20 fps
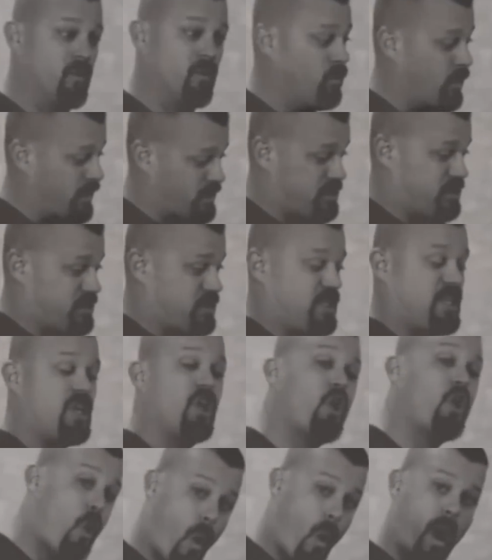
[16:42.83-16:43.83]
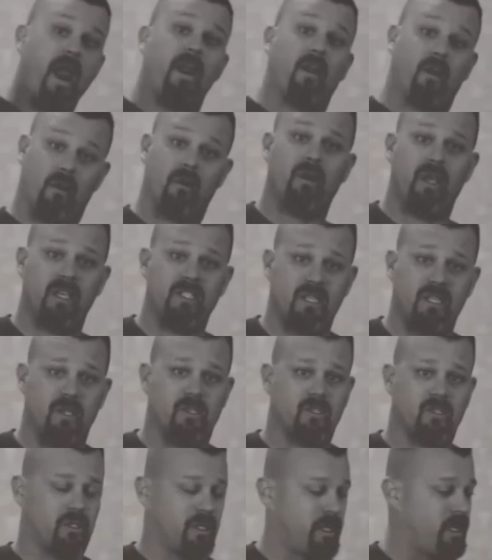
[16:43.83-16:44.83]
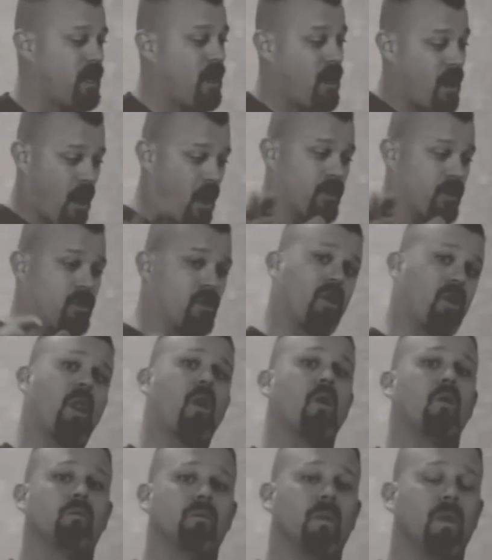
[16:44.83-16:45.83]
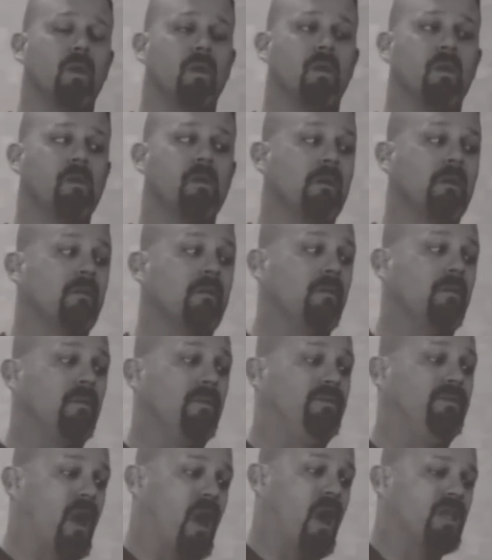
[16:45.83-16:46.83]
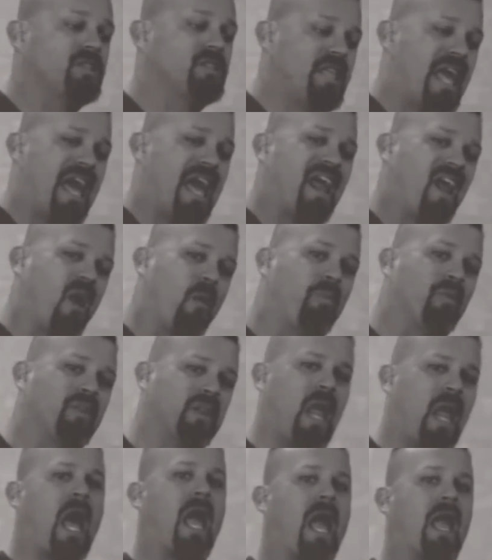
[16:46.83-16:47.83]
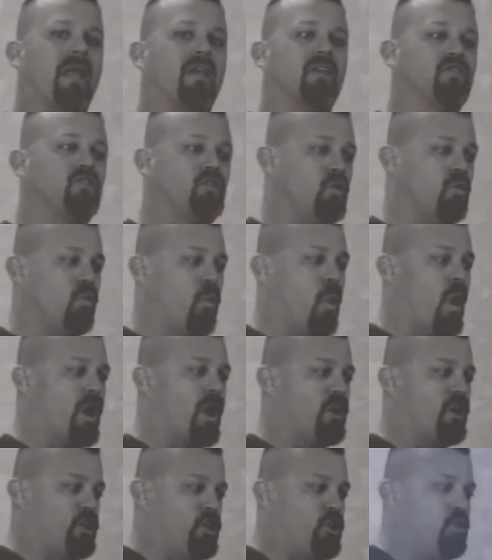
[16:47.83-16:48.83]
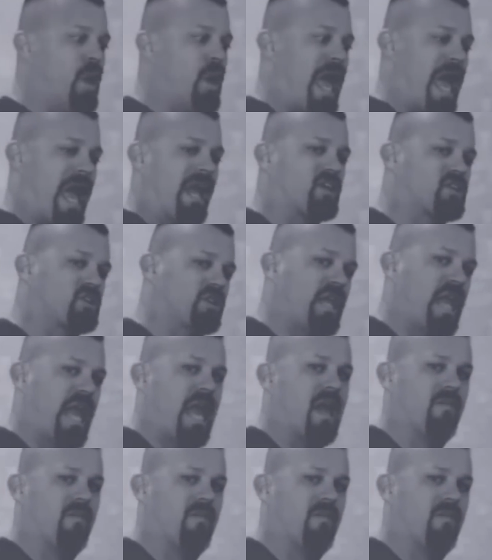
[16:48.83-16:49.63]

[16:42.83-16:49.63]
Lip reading: which is the equator, essentially, on your globe. Does that apply to what you actually have